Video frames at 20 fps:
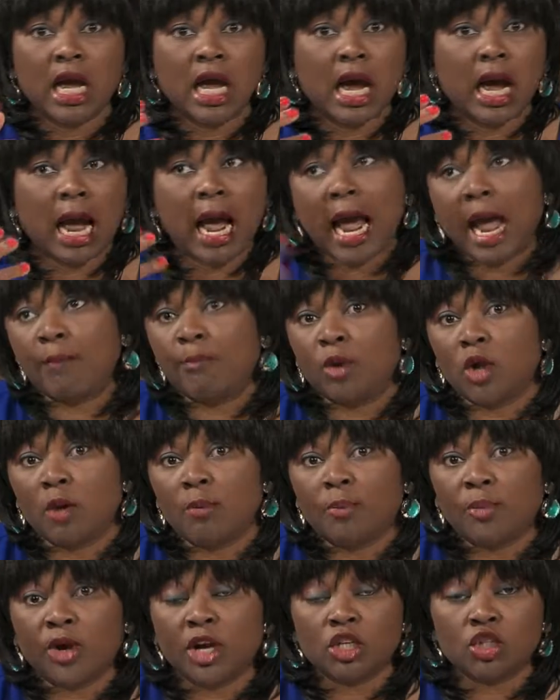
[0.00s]
high
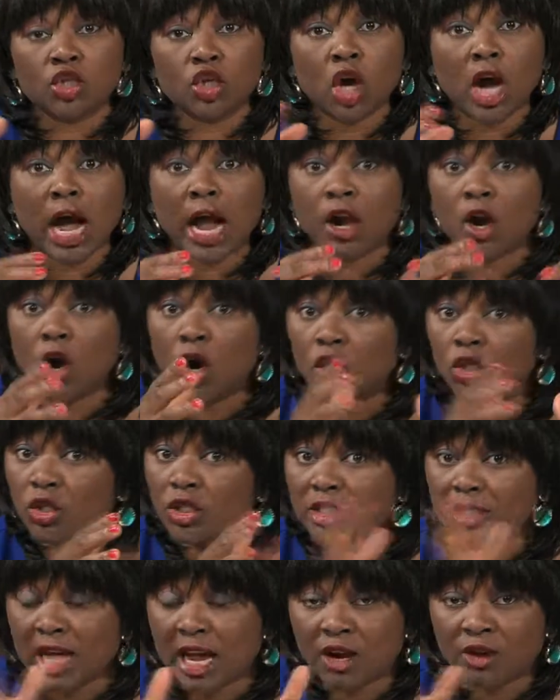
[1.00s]
blood pressure and all
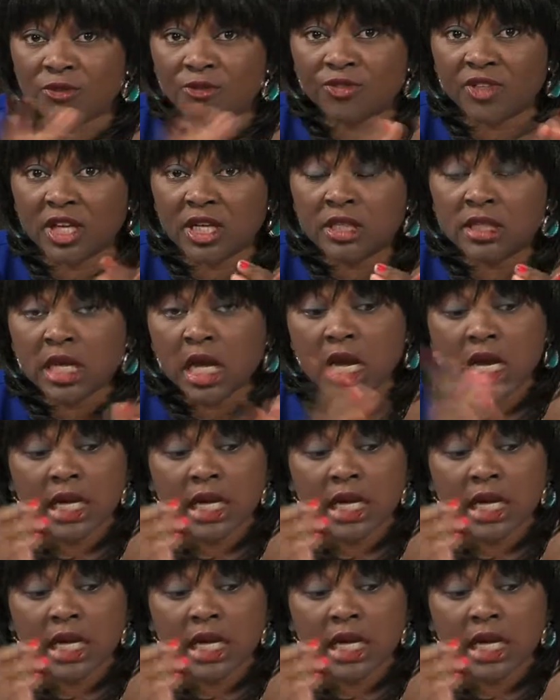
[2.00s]
those kind of things